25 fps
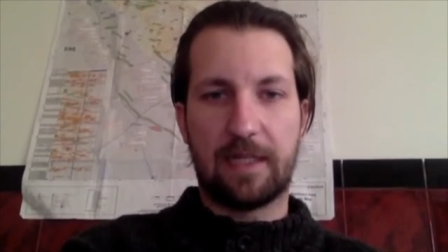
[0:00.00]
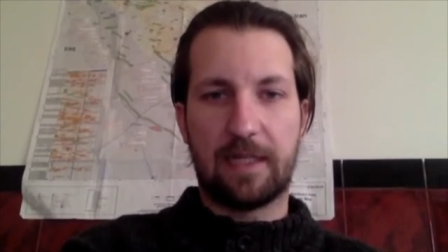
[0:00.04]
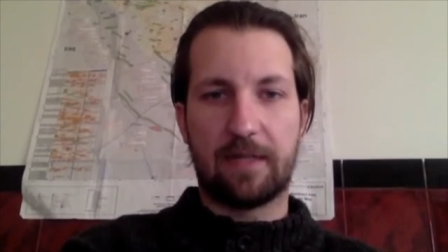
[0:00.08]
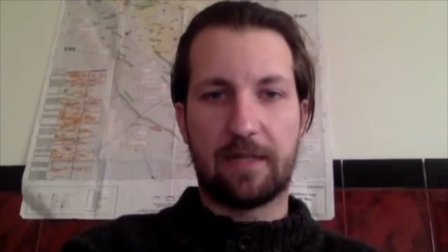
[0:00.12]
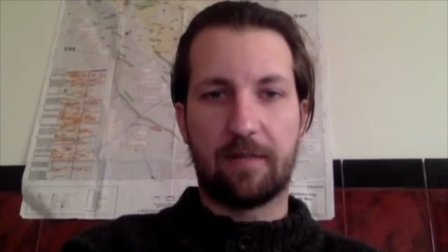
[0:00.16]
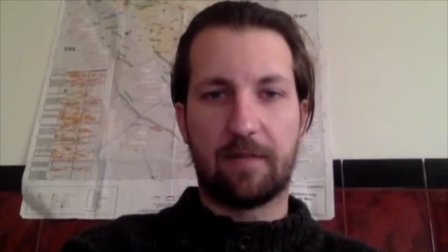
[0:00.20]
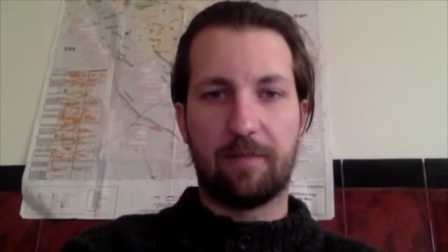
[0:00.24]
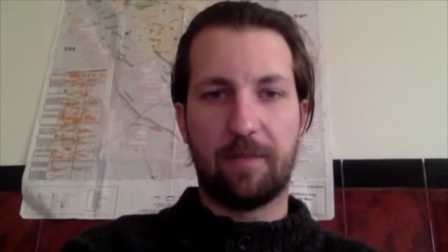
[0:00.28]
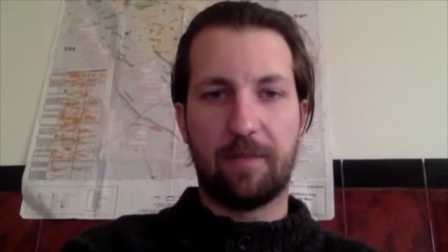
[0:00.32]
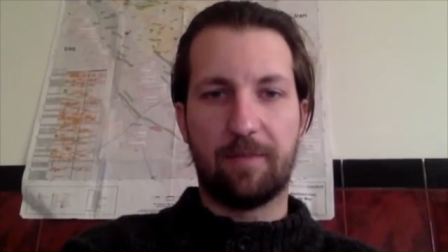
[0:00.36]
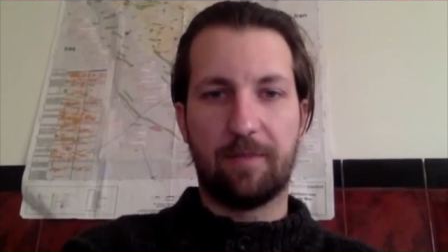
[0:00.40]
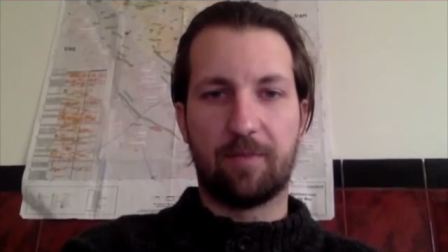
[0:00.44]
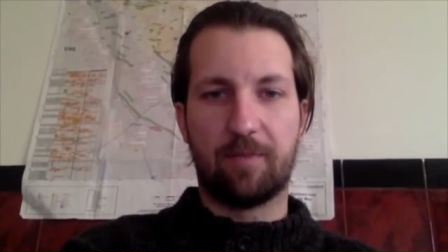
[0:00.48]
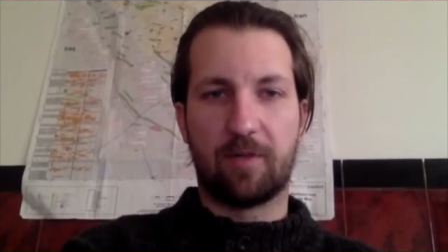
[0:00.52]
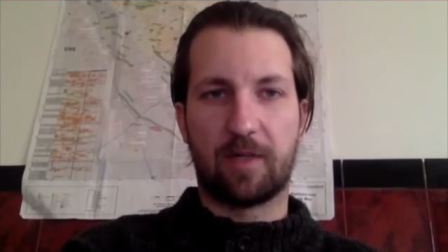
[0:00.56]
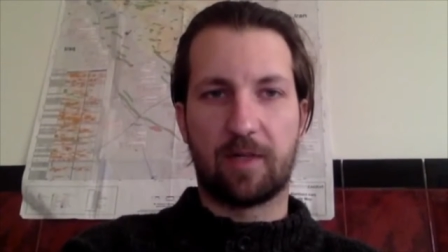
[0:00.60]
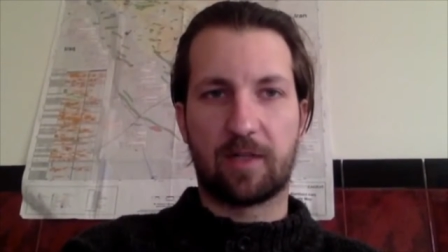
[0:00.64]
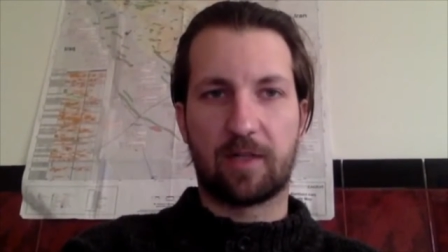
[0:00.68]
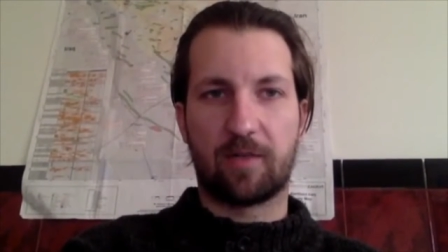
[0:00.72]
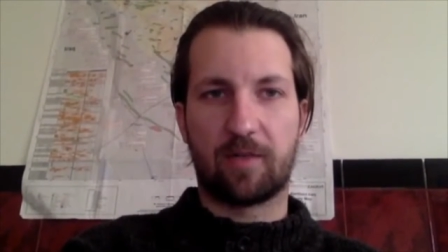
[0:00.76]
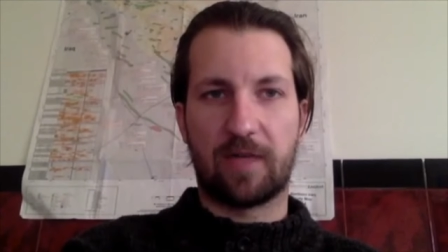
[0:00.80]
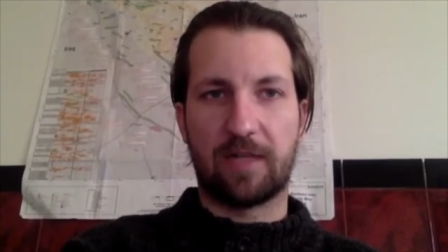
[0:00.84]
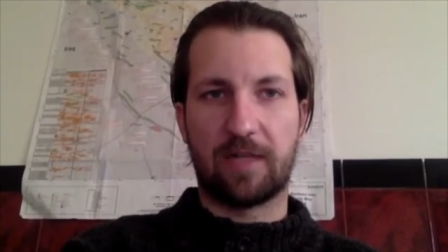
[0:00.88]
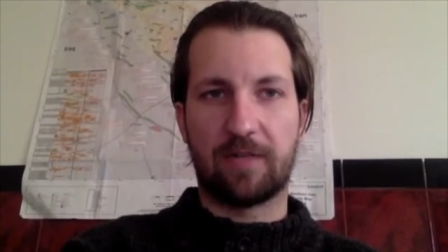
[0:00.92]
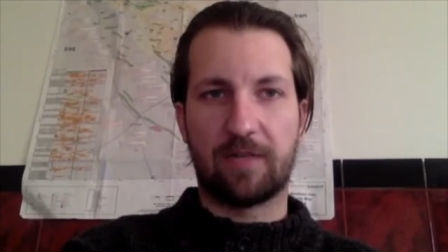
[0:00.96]
that the people are
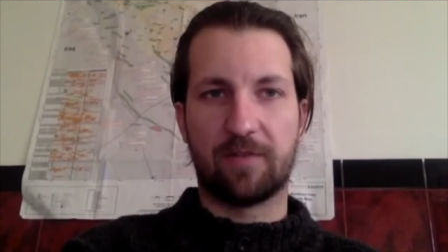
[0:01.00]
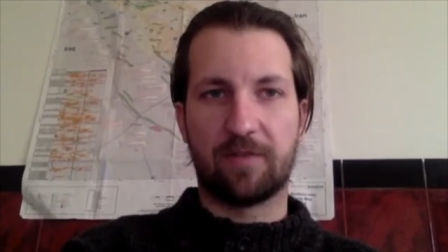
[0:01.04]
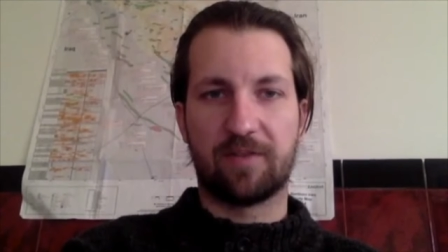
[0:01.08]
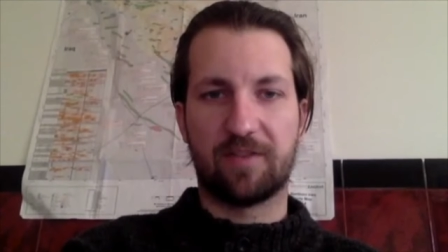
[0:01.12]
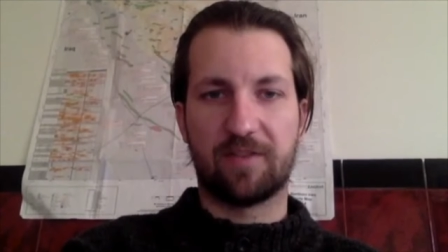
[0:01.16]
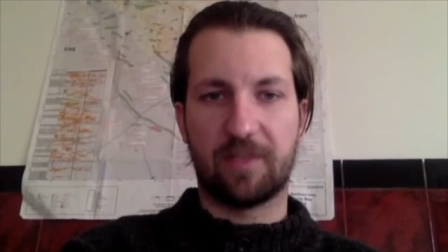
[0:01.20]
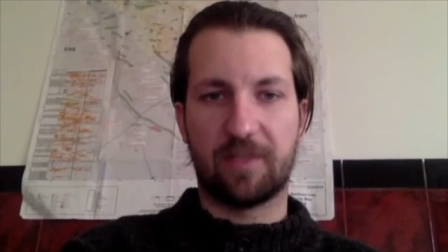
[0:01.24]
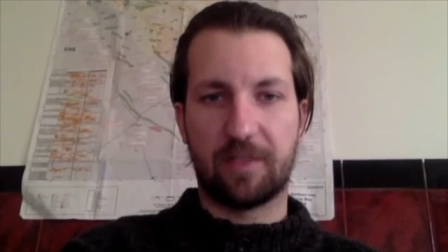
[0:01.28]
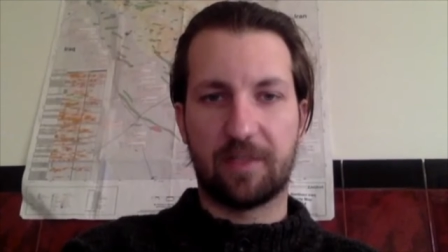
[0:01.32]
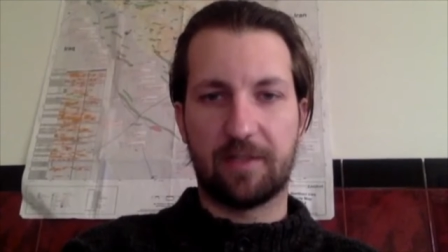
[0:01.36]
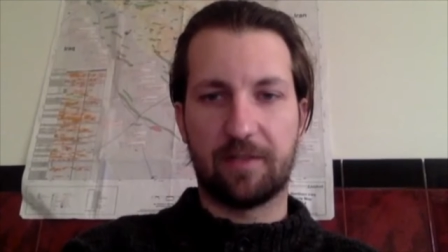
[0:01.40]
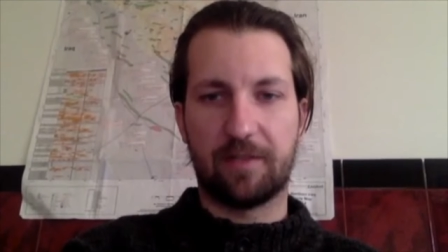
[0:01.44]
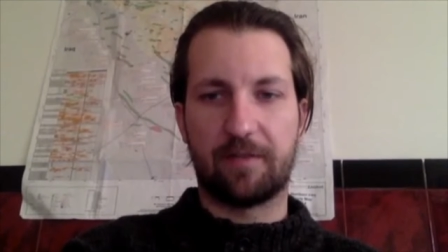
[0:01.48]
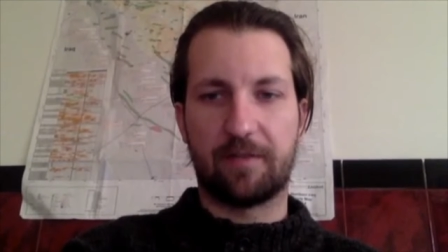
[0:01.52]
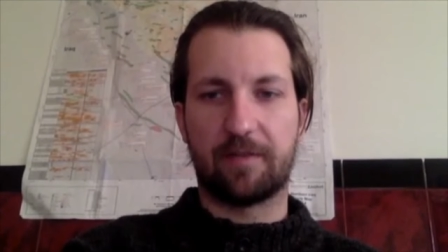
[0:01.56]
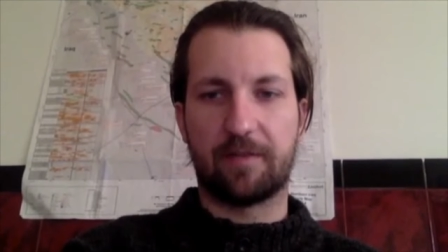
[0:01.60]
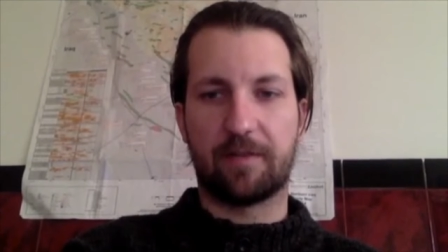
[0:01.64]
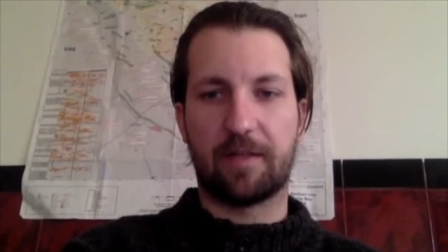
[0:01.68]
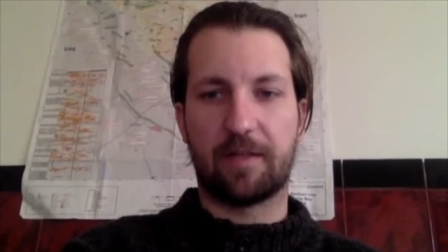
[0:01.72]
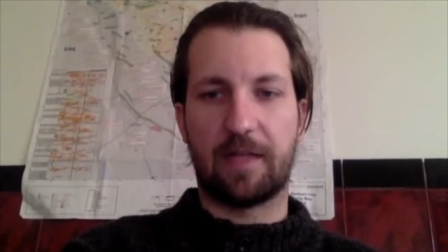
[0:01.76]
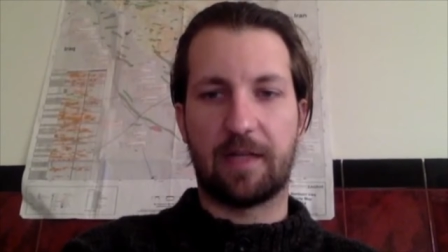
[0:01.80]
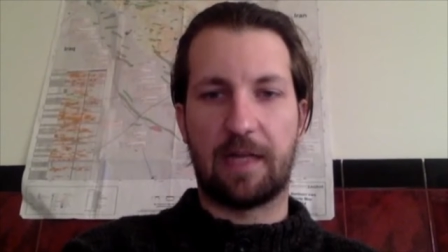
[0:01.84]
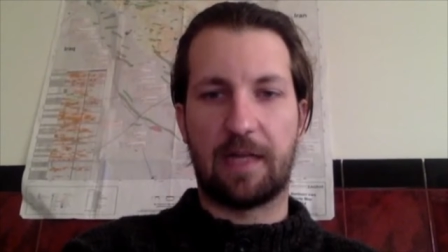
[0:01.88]
quite resilient.